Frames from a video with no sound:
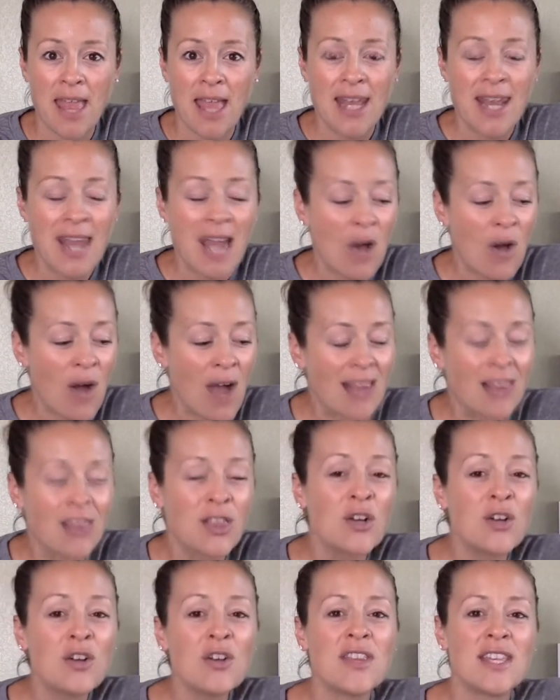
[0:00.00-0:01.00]
Now, I
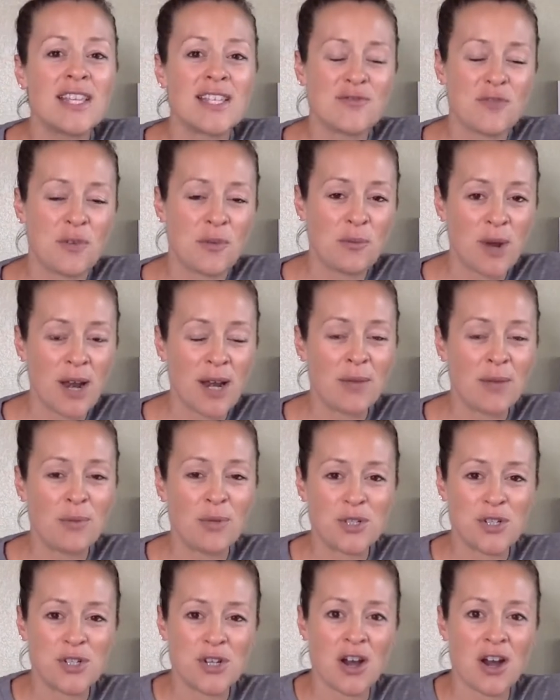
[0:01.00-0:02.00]
learned this from Brendon
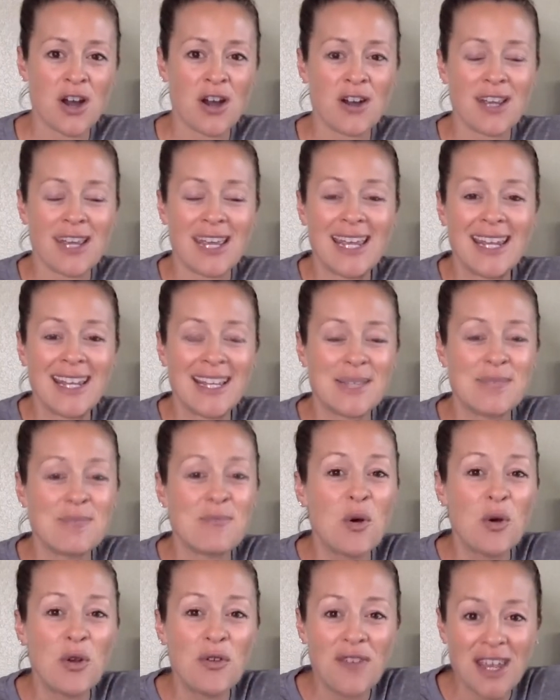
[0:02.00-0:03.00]
Burchard in his
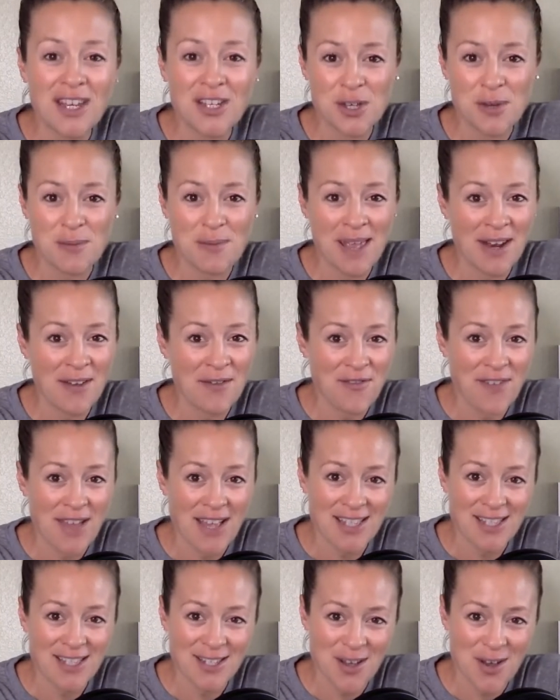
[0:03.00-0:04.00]
Motivation
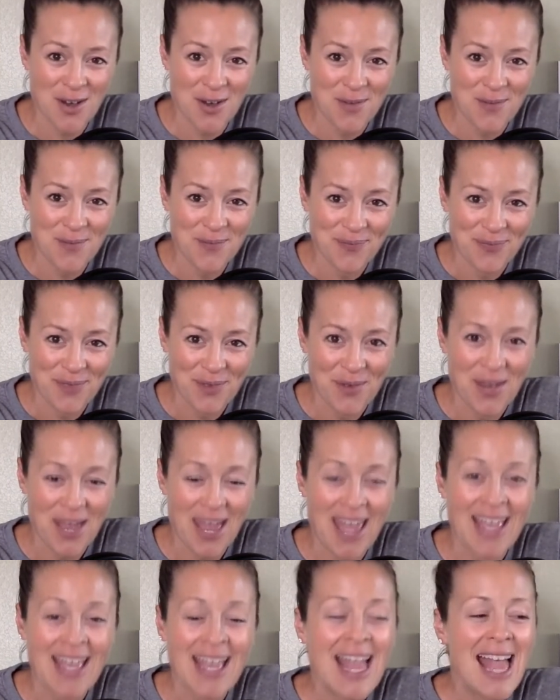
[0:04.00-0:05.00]
Manifesto.
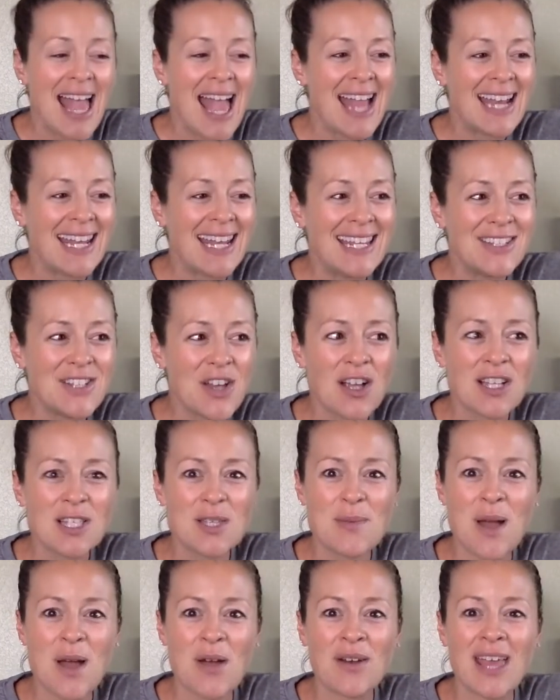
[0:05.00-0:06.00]
Okay. And he talks
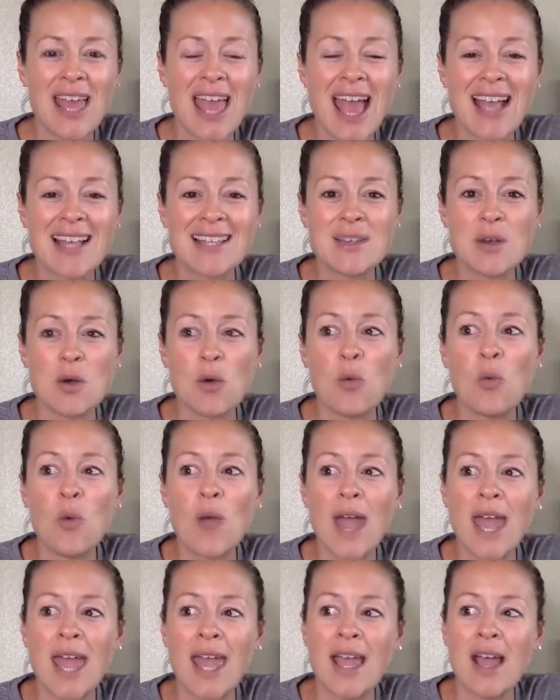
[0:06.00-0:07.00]
about it as a
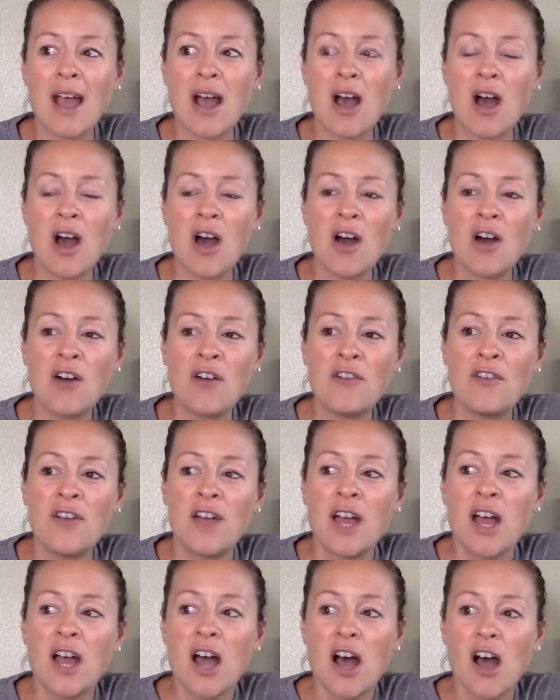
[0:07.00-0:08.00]
way of
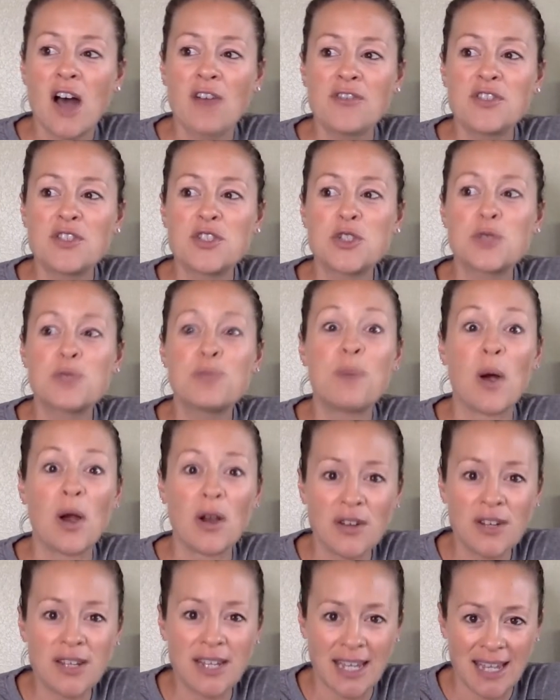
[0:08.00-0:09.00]

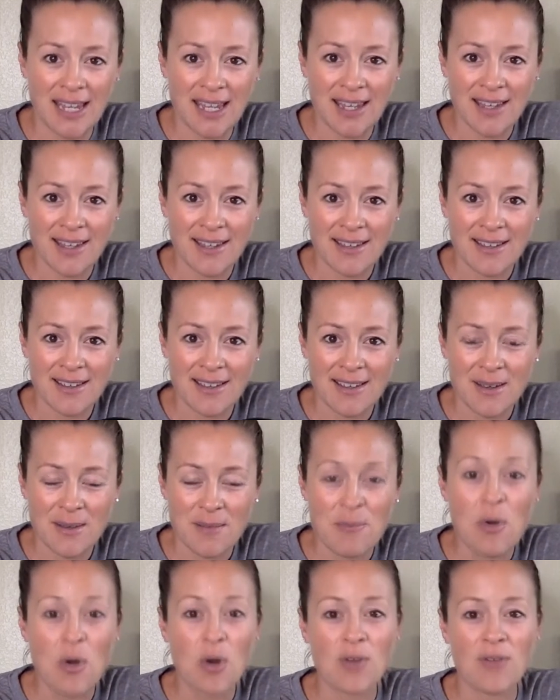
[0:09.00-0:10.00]
sparking
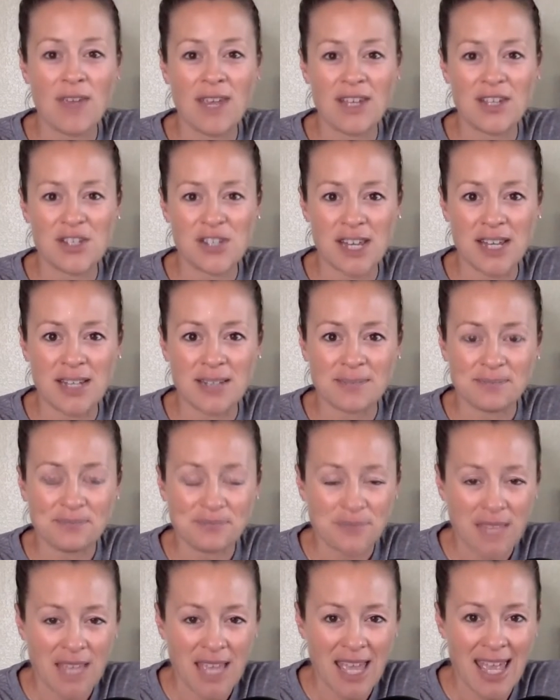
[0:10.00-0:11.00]
motivation
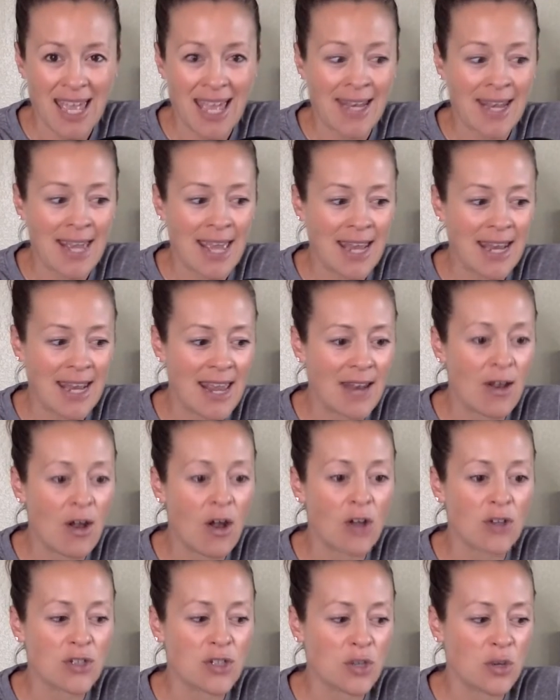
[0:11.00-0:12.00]
and
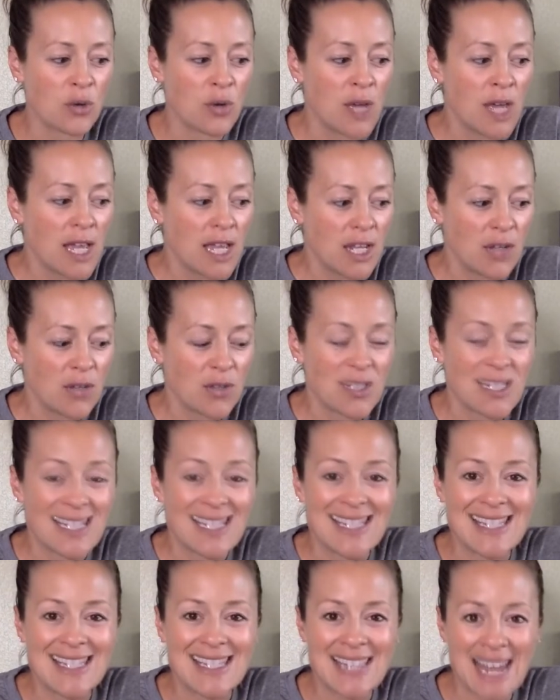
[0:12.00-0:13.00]
also, you know,
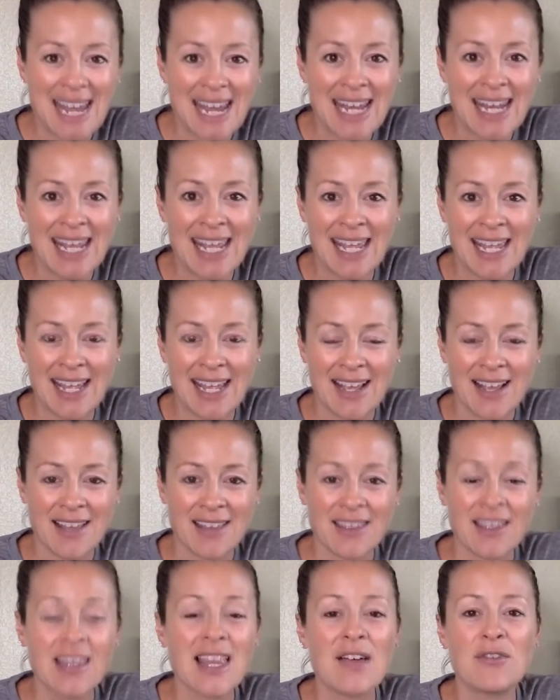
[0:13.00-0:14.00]
sustaining
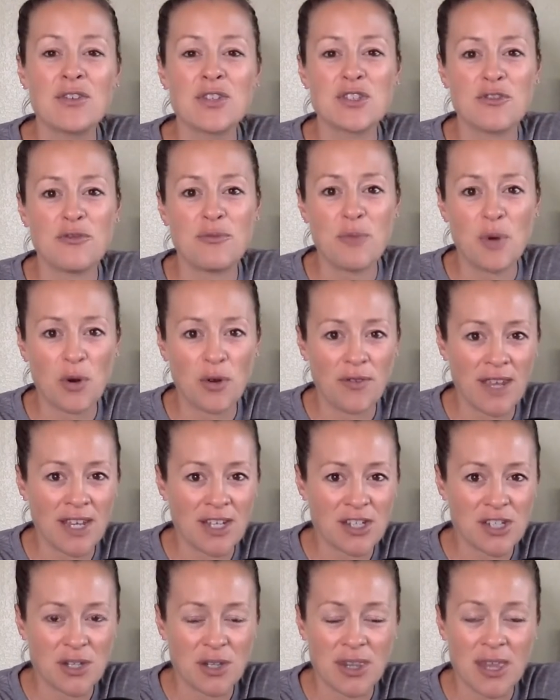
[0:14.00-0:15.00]
the levels of
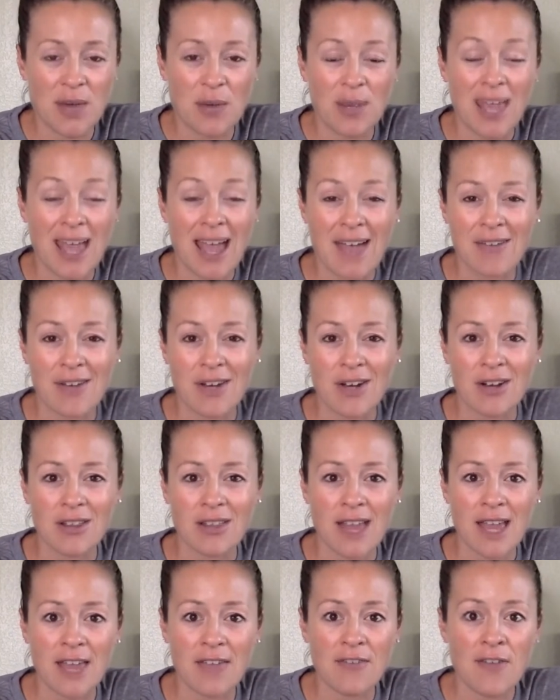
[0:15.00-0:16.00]
motivation that we have in our
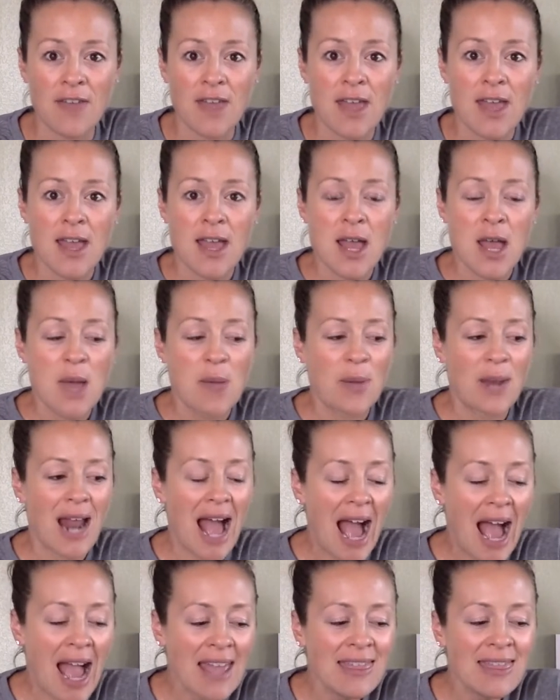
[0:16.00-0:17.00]
life. But
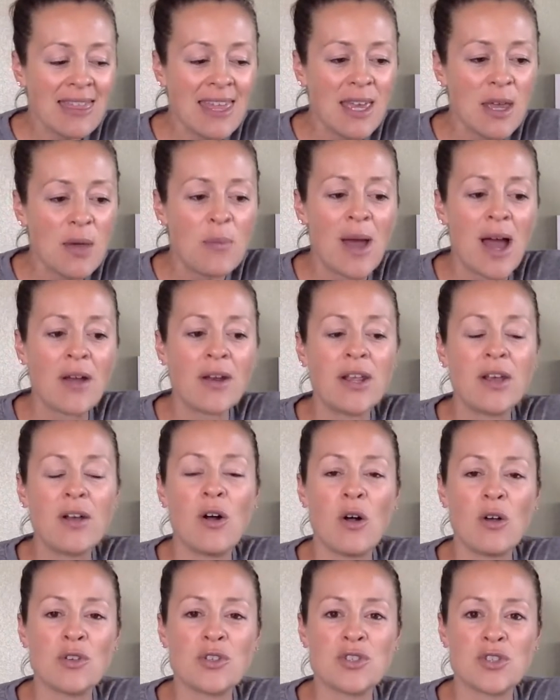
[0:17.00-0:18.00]
I think about it
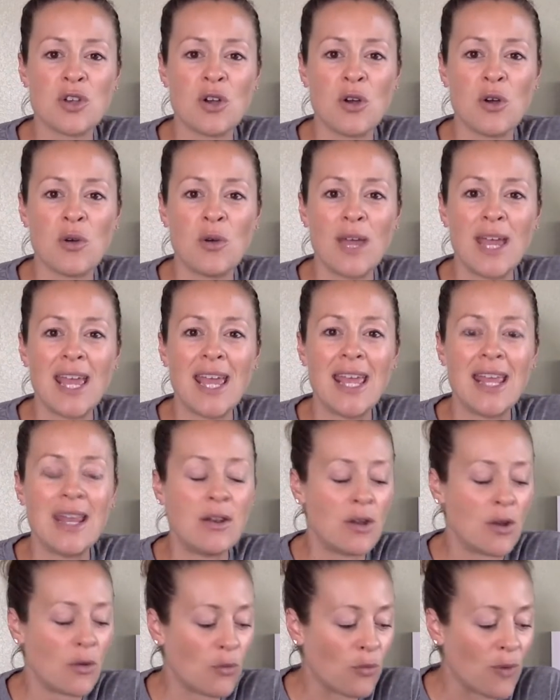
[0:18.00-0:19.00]
also
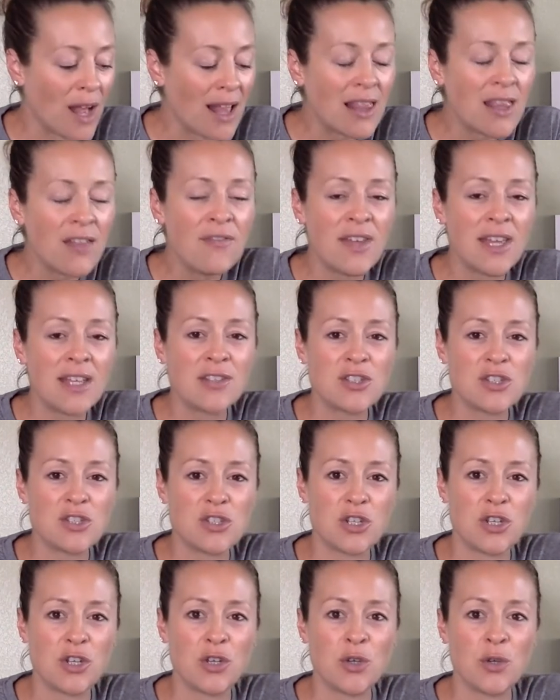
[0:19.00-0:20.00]
in
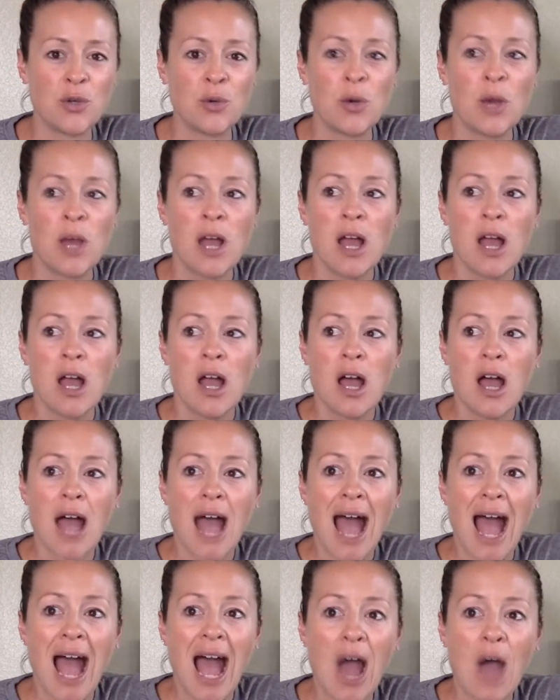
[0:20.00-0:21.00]
relevance to
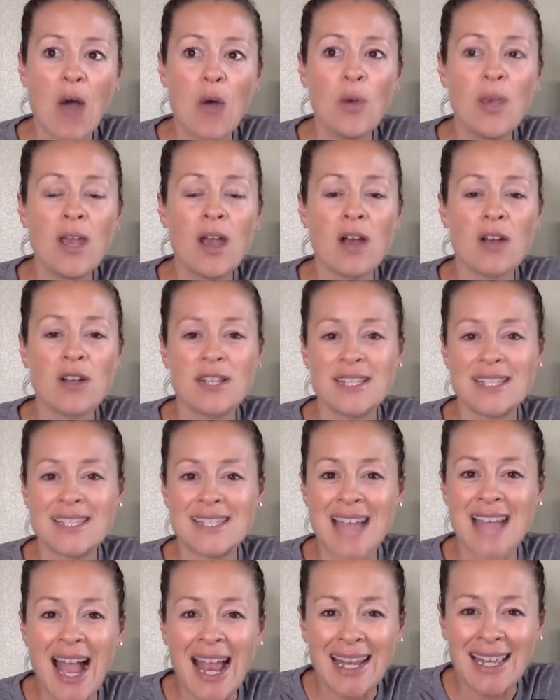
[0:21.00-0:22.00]
how we are
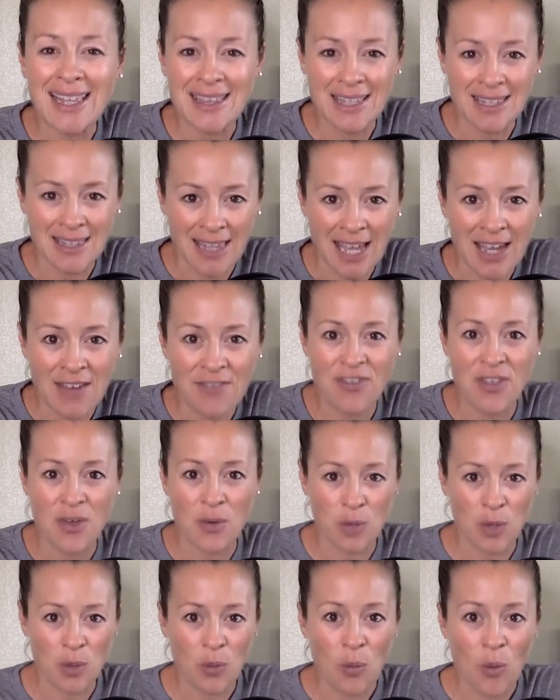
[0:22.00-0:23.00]
designing the life that
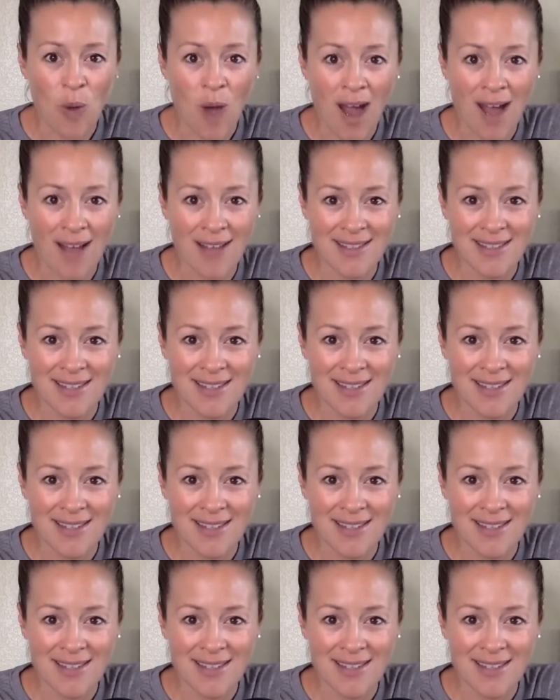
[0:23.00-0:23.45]
we want.